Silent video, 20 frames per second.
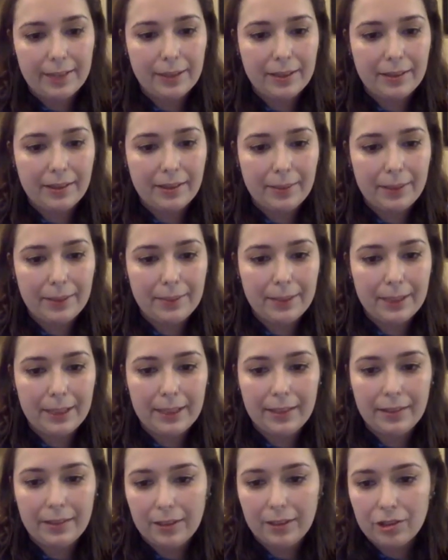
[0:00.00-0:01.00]
because that might be
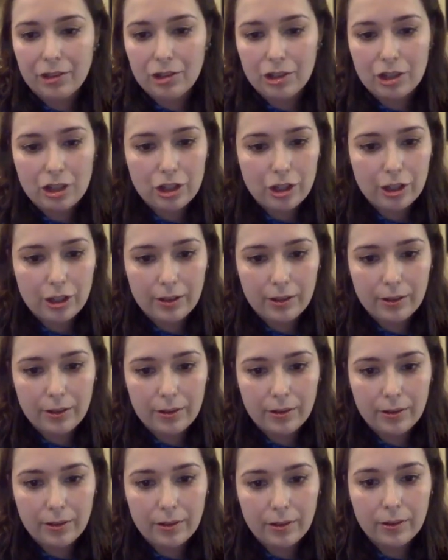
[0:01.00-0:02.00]
easier to
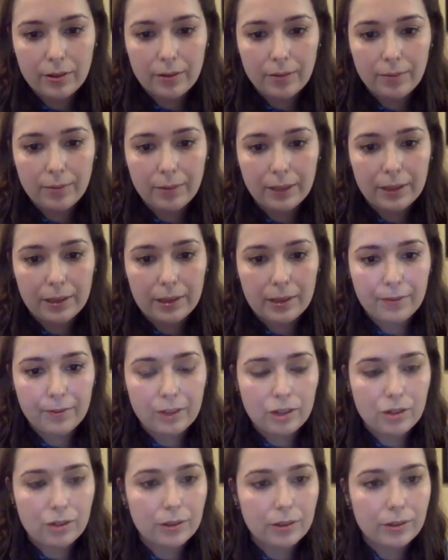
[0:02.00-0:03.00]
show with
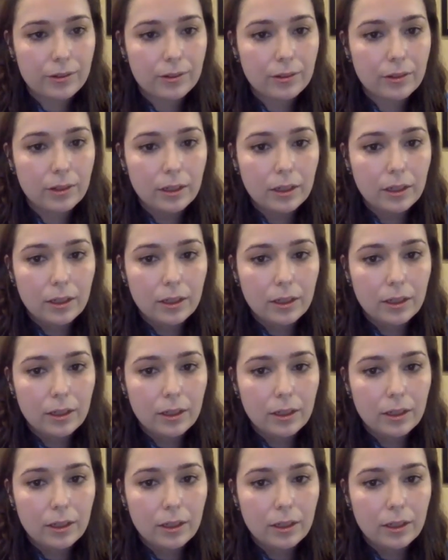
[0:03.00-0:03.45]
visuals.